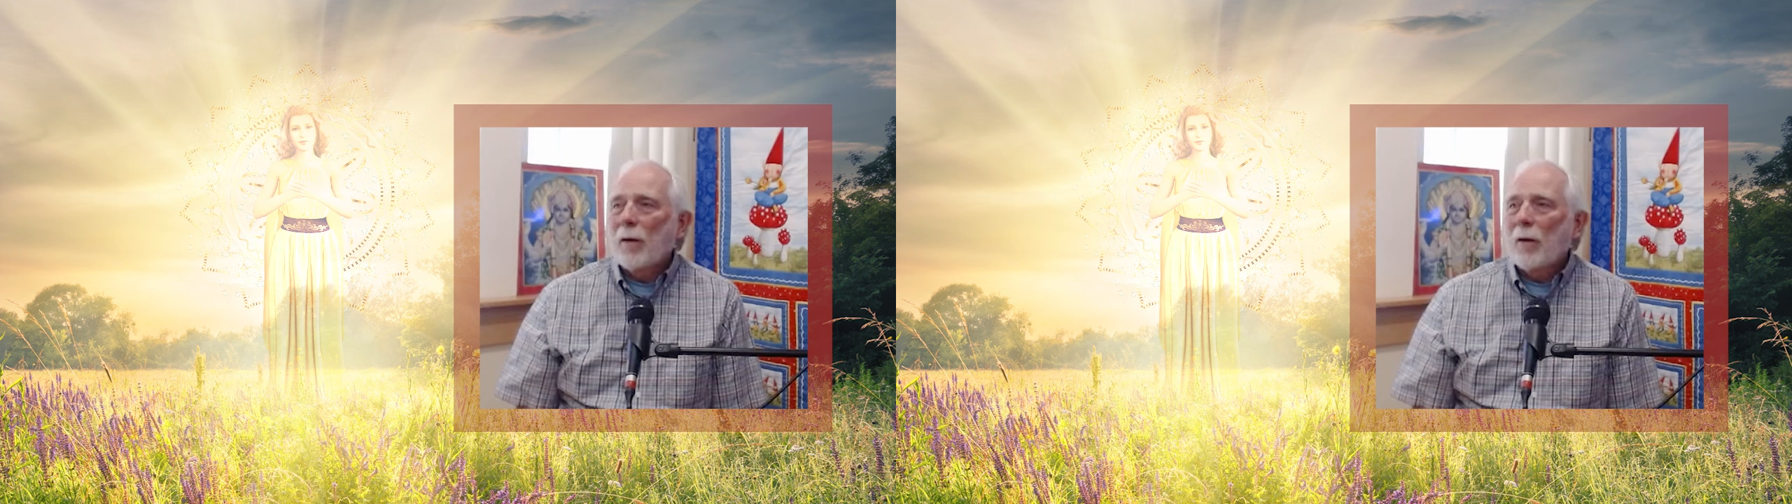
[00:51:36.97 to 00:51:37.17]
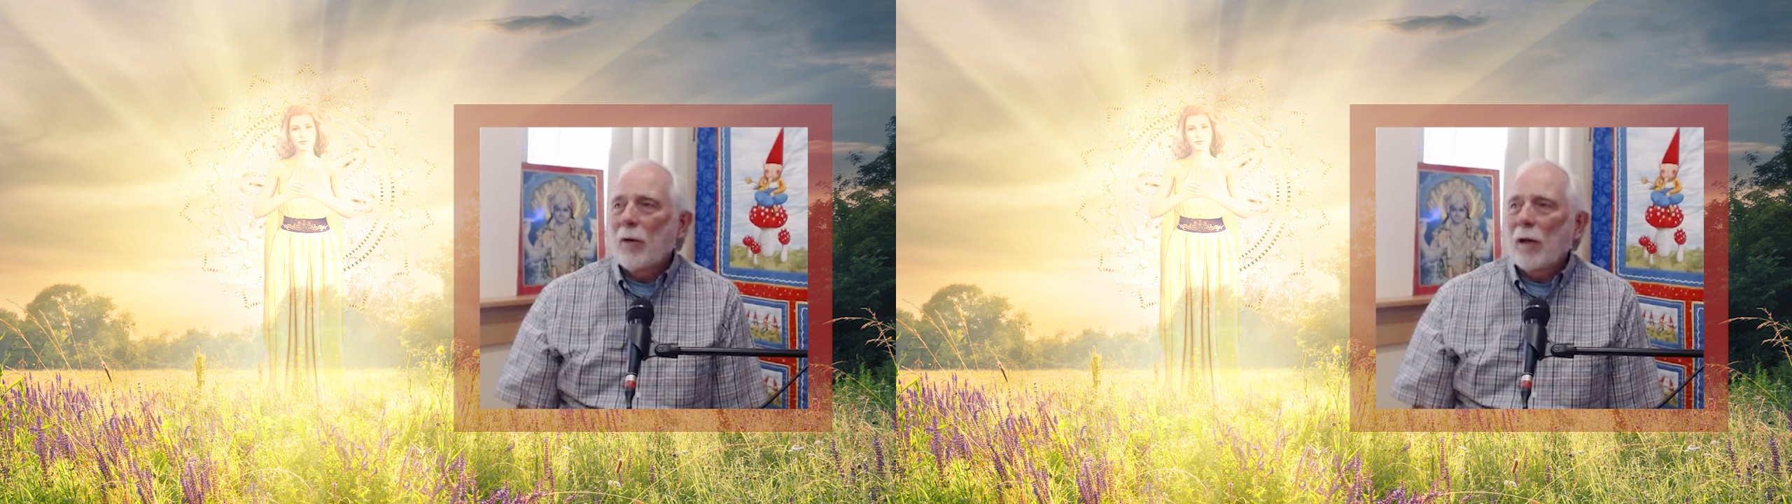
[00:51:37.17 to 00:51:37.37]

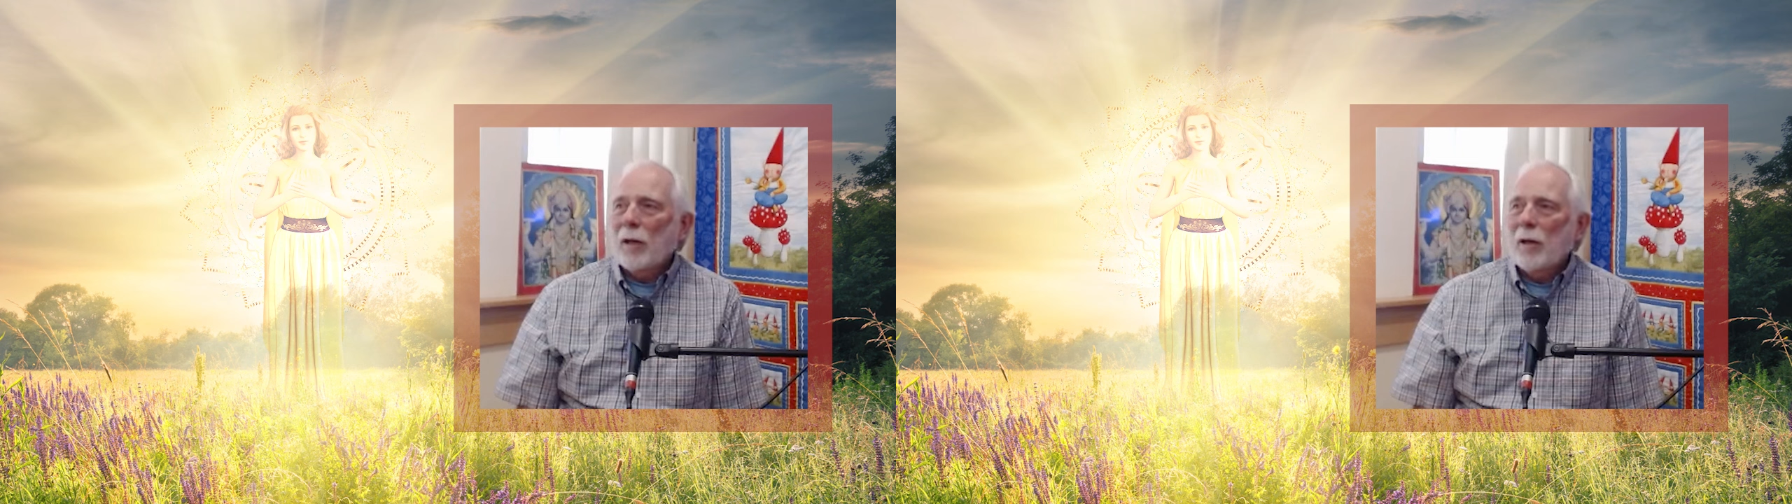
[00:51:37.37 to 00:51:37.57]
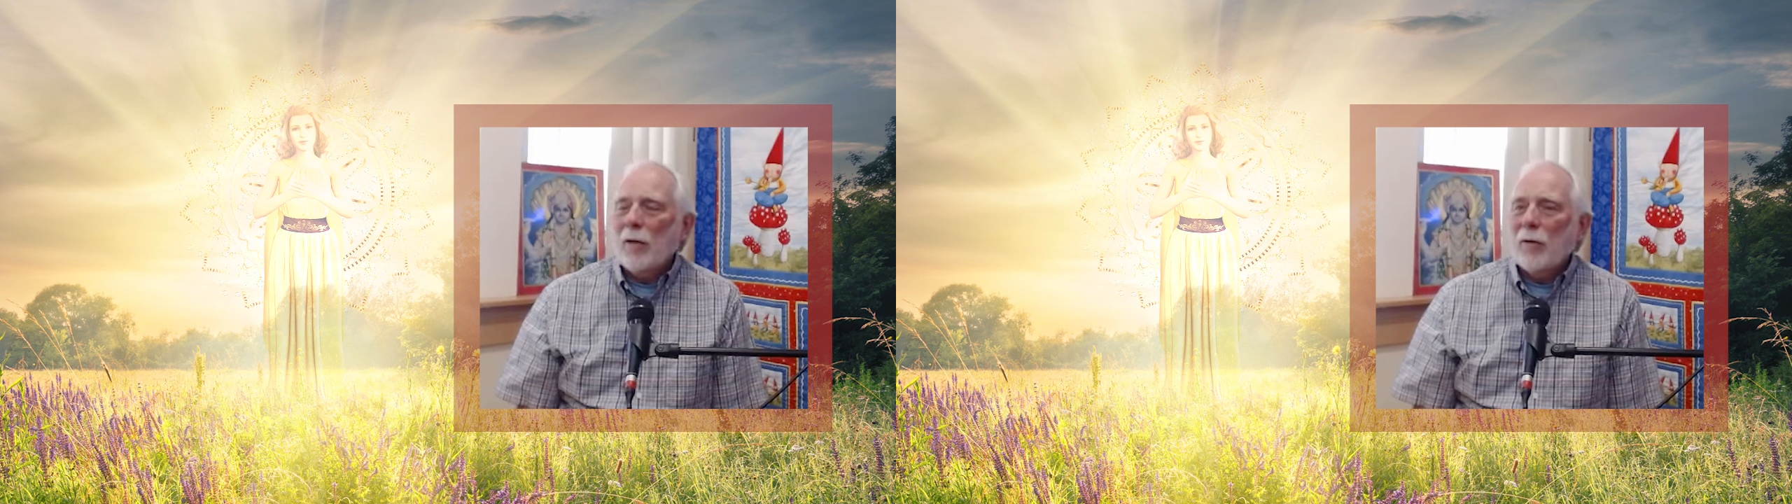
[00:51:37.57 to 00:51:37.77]
Okay,
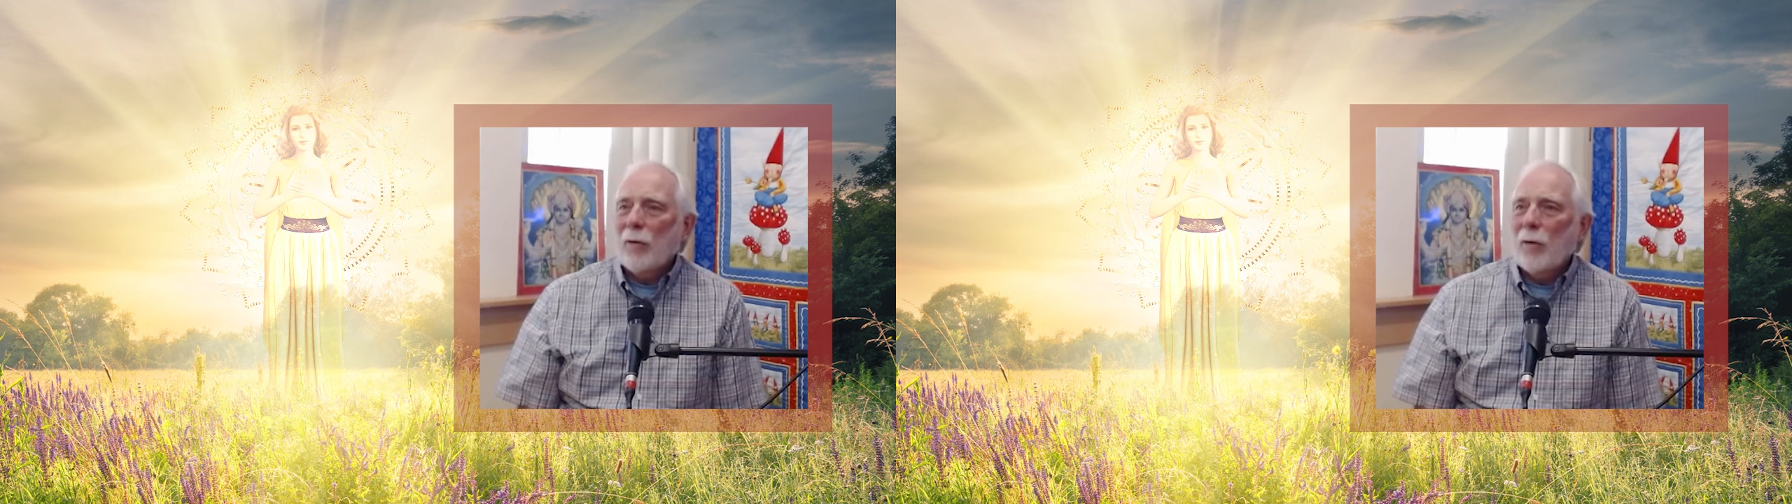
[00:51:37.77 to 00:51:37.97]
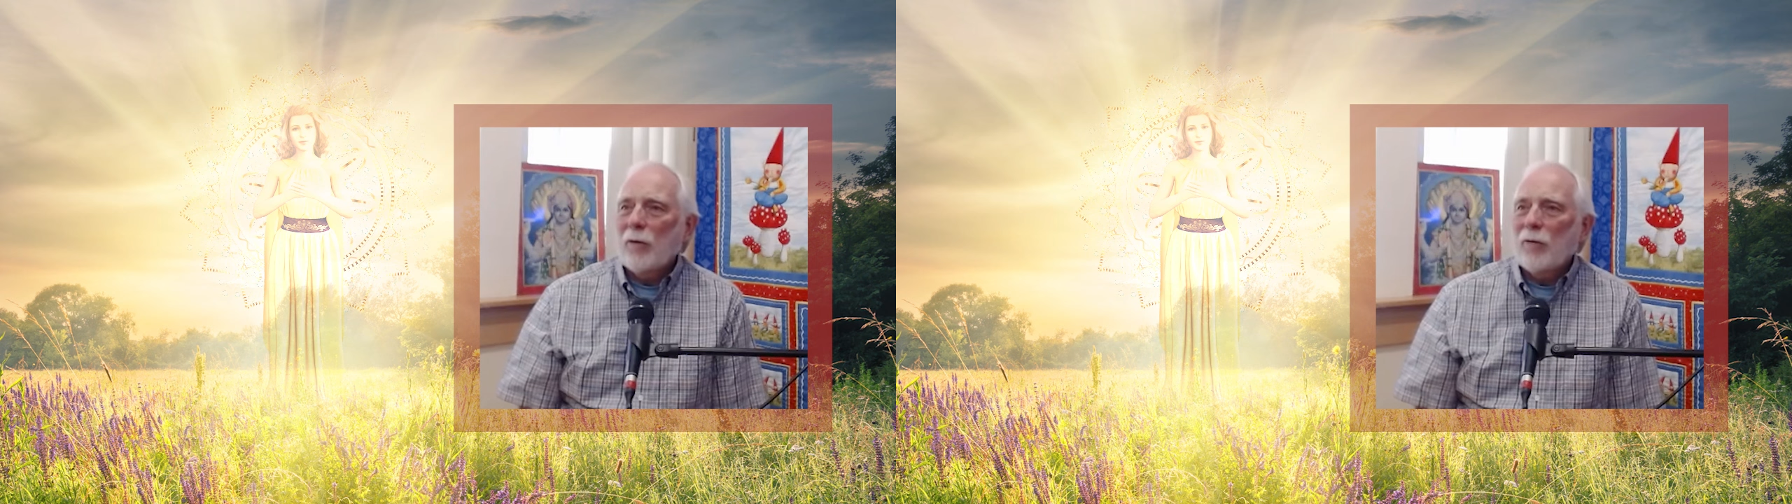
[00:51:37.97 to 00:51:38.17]
any other
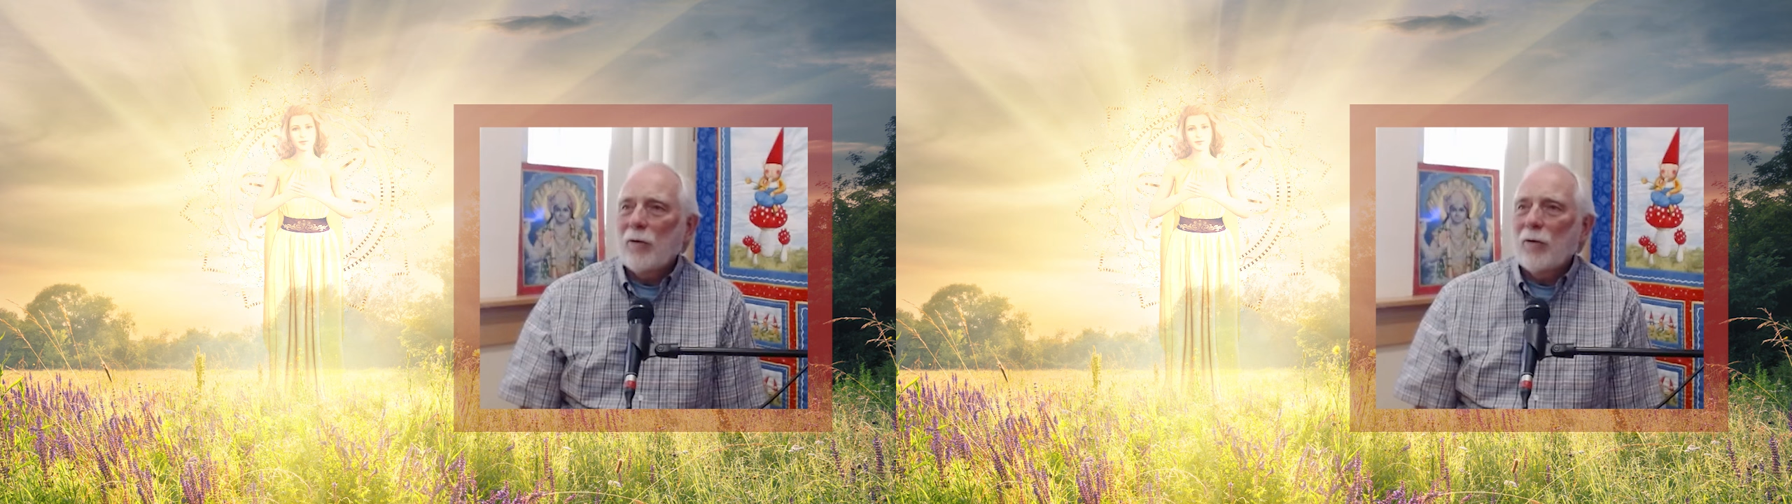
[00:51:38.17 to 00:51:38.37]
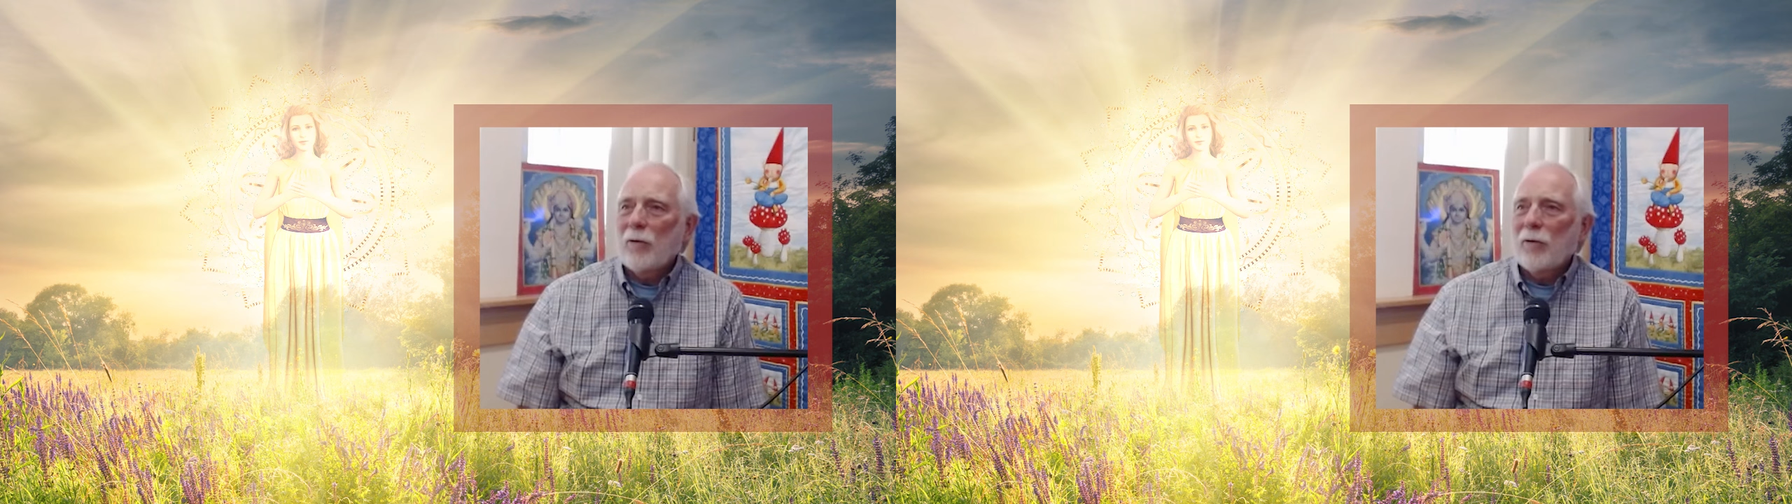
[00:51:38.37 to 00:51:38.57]

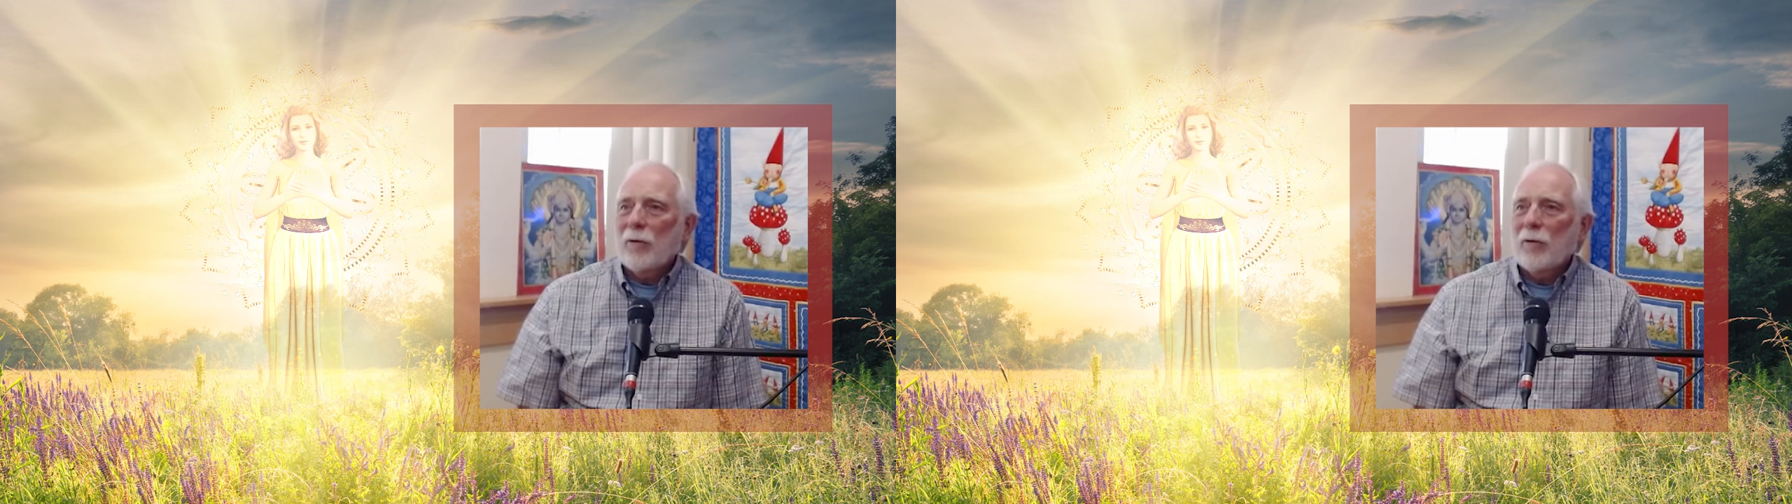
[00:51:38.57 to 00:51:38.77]
questions?